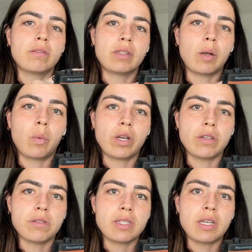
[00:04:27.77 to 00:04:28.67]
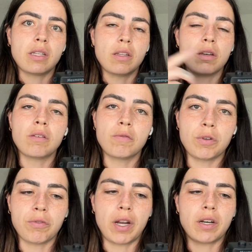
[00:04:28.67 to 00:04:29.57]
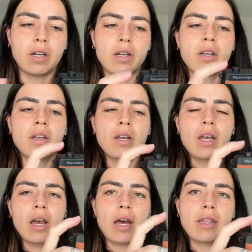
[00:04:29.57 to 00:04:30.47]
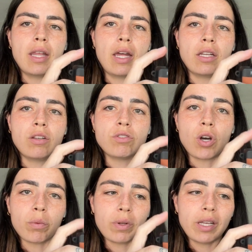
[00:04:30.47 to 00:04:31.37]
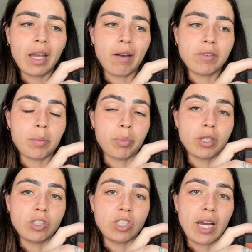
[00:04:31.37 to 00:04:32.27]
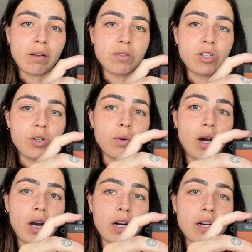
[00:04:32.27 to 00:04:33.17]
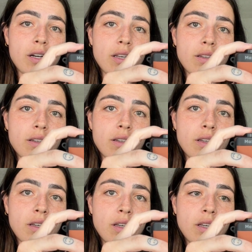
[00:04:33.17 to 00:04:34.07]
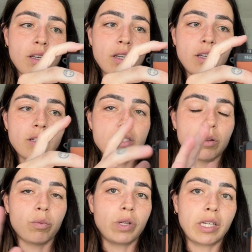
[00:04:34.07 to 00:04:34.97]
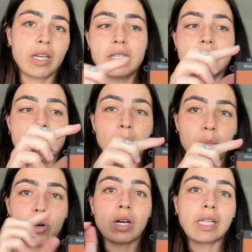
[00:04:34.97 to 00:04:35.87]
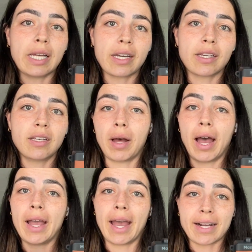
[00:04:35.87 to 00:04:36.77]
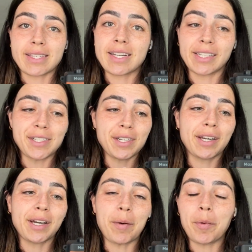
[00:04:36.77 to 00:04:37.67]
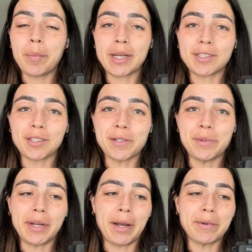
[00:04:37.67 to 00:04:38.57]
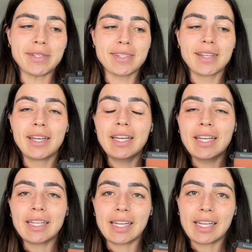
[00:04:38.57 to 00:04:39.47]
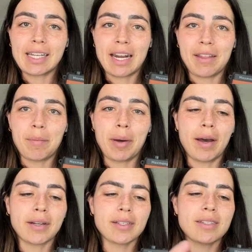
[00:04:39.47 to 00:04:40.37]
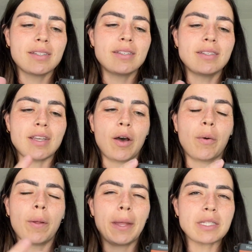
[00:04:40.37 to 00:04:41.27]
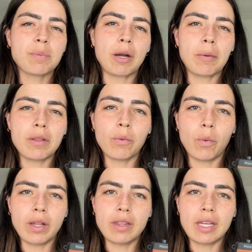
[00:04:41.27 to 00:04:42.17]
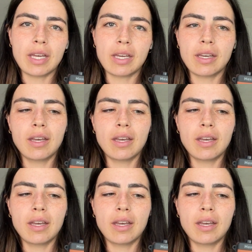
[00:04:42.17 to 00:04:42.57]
than what you see in the viewfinder. And then you don't really have to push down too hard. It's a really simple click. I accidentally took a couple pictures when I was getting it out of the box. So that's probably the one thing